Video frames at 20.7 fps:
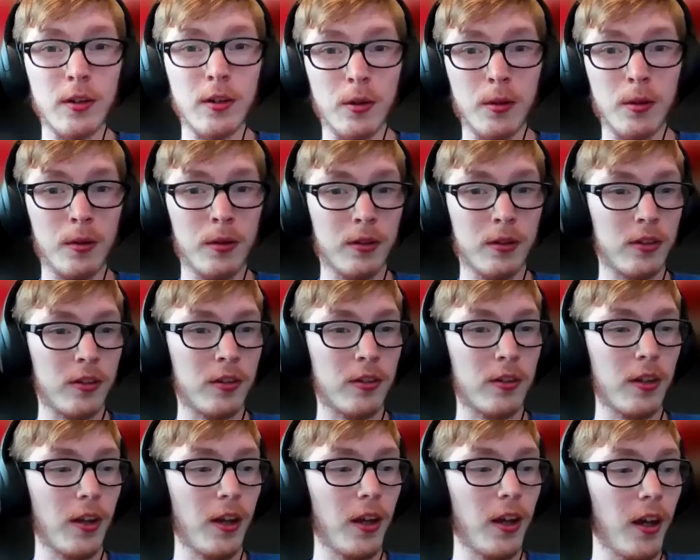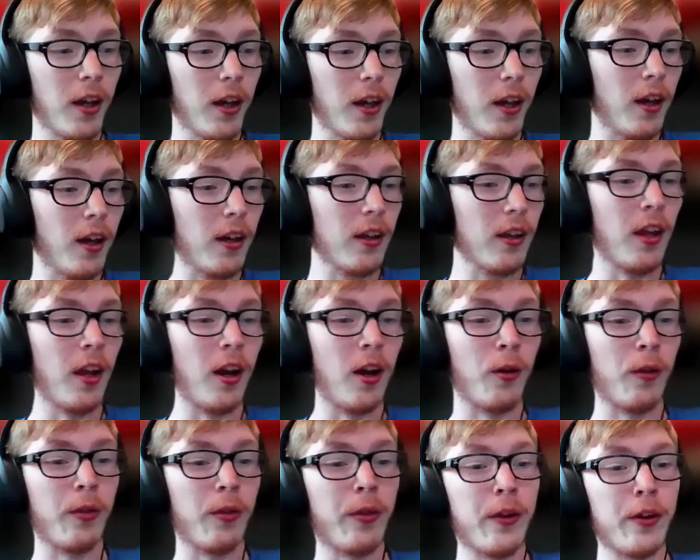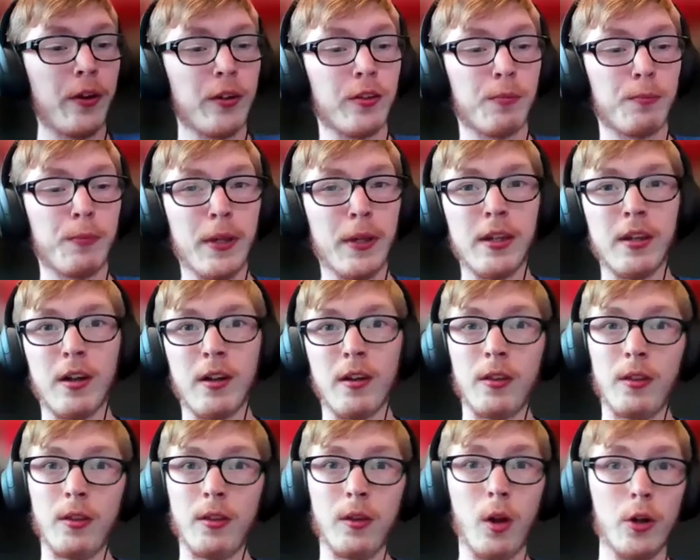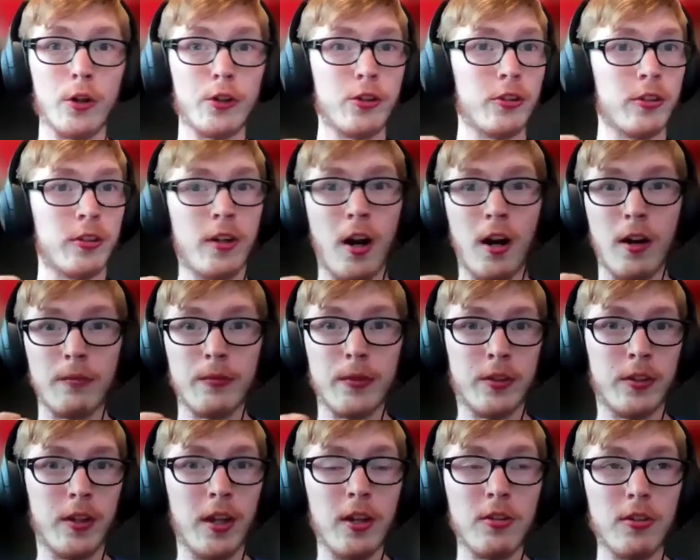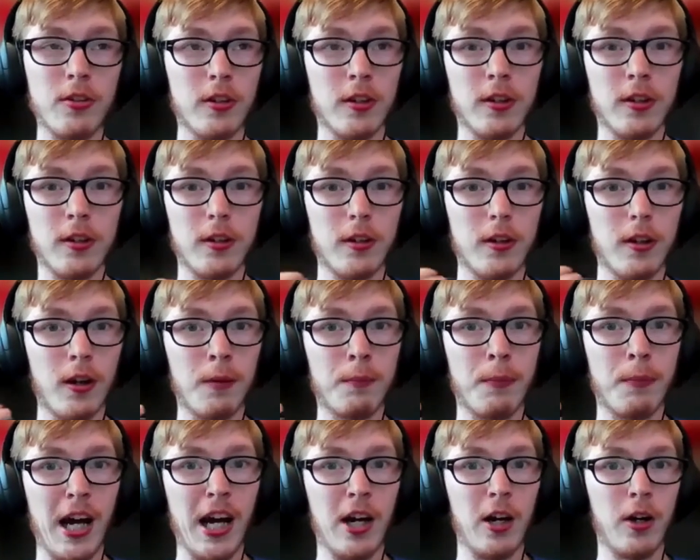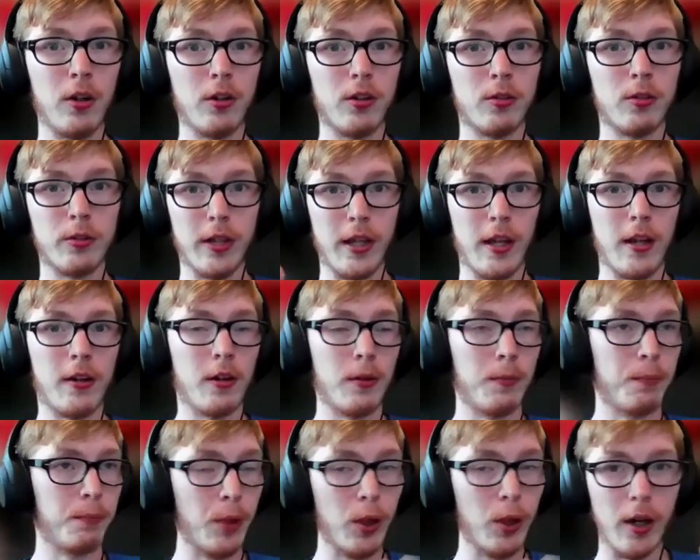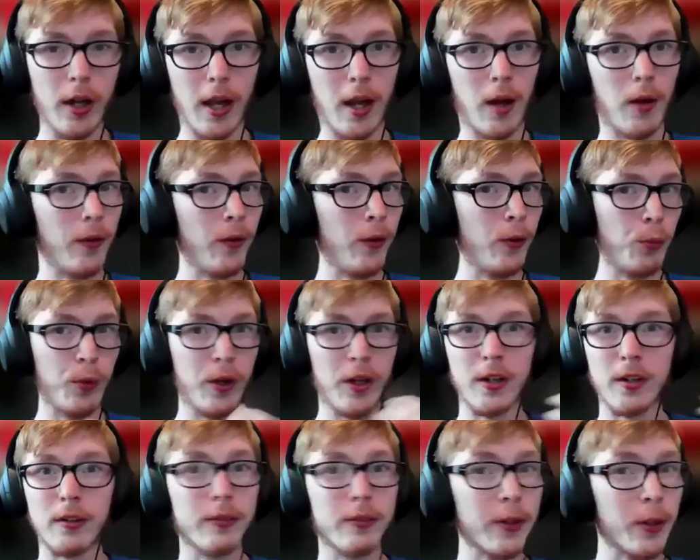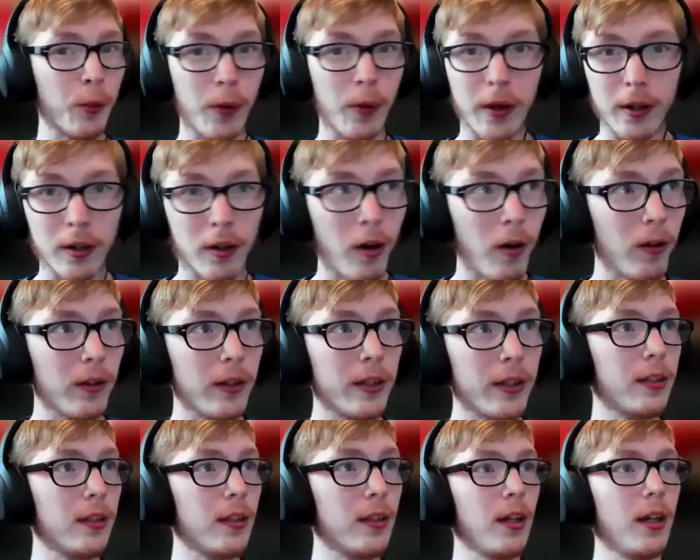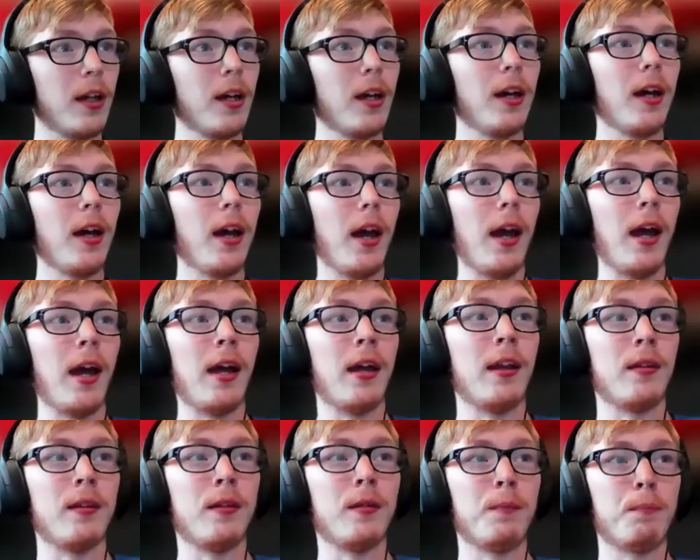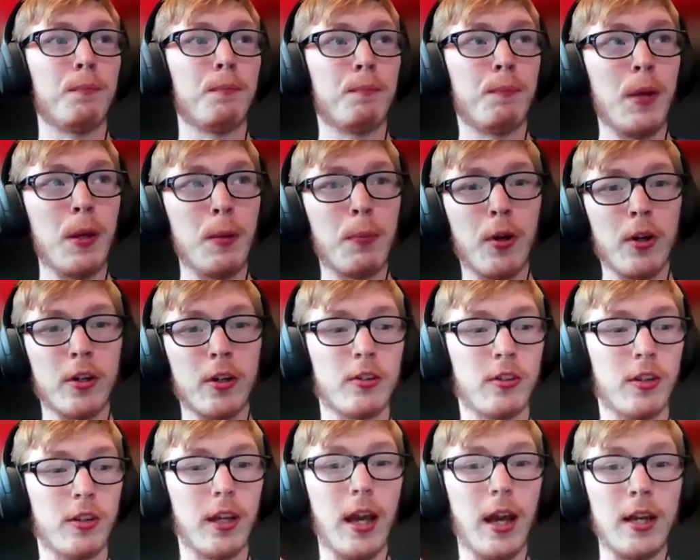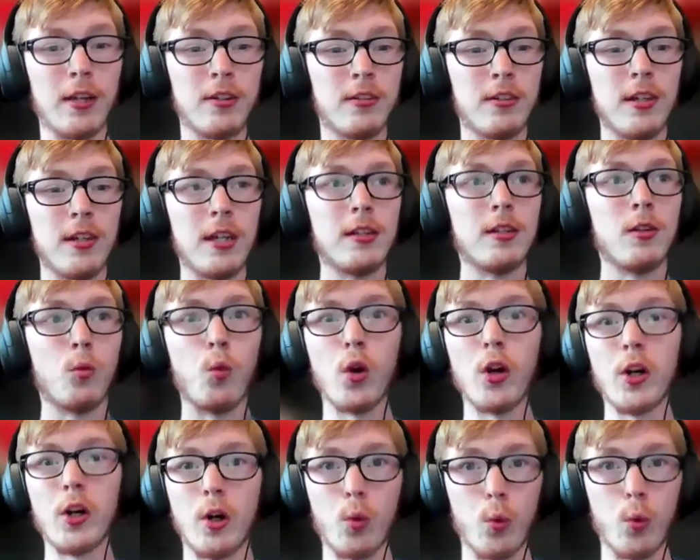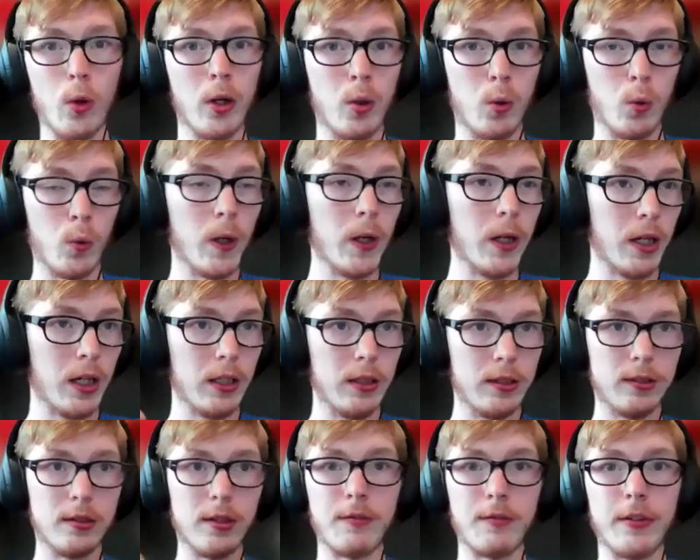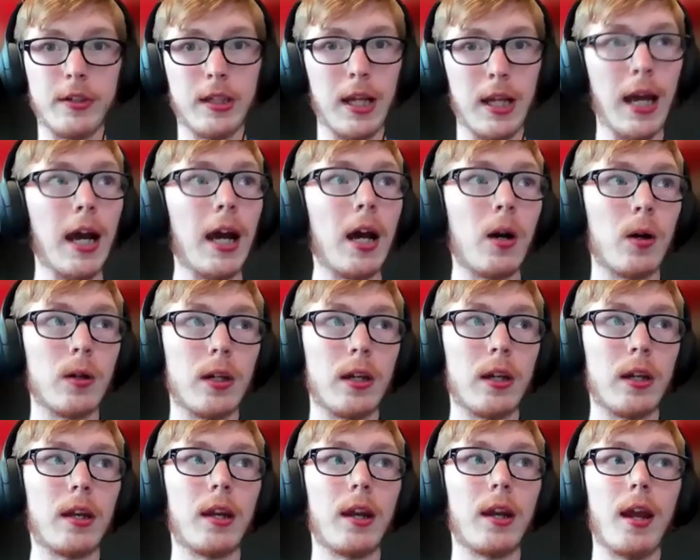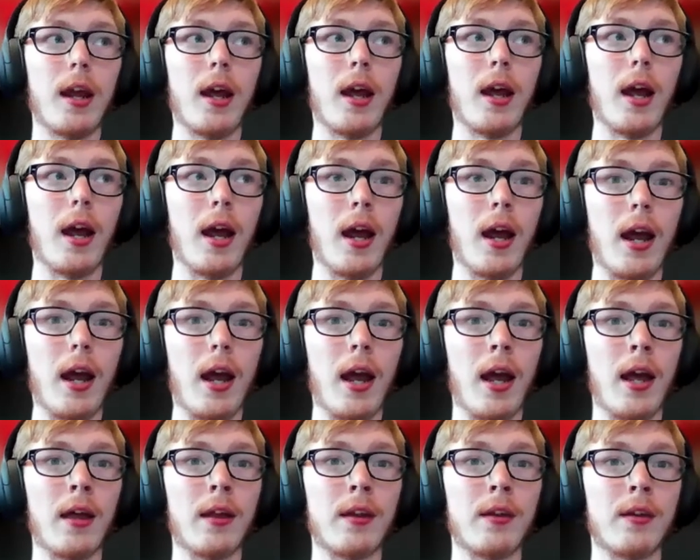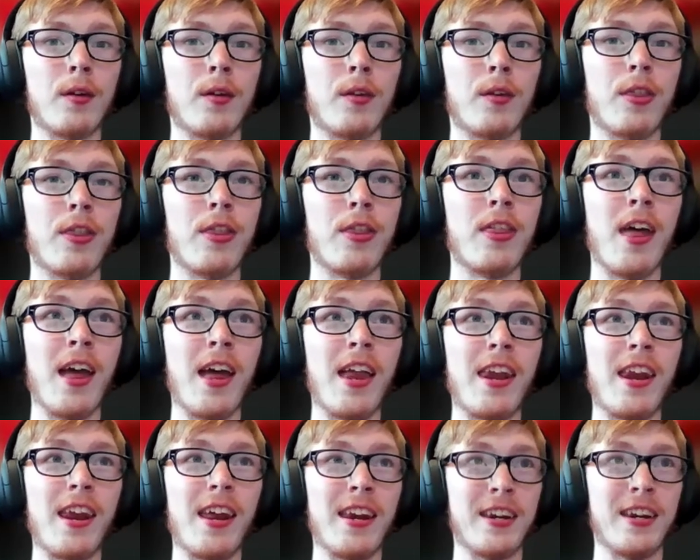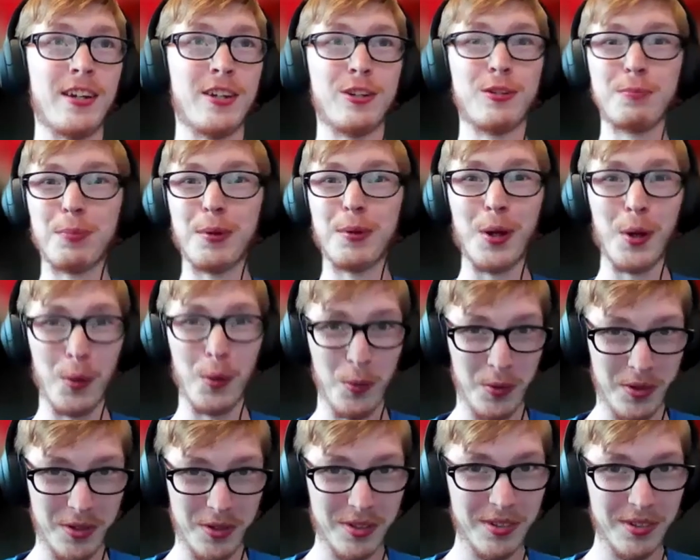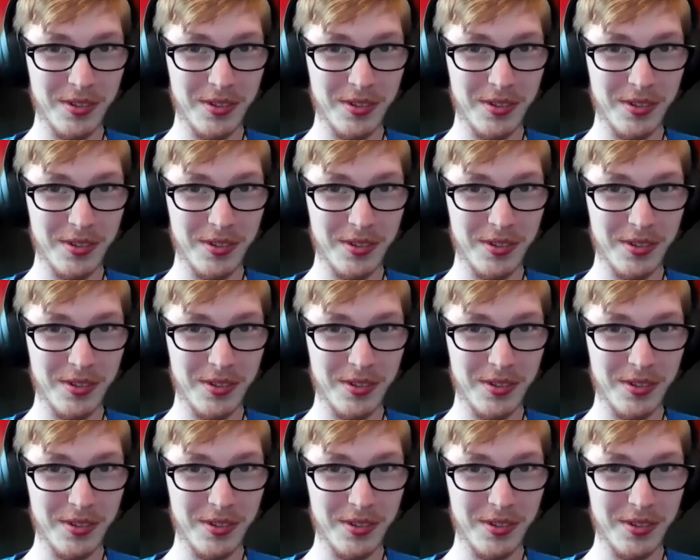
do, just you know there's been a larger conversation about creator burnout or whatever you want to call it, and people are just like, I just need to work work work and stuff it down, and then it explodes.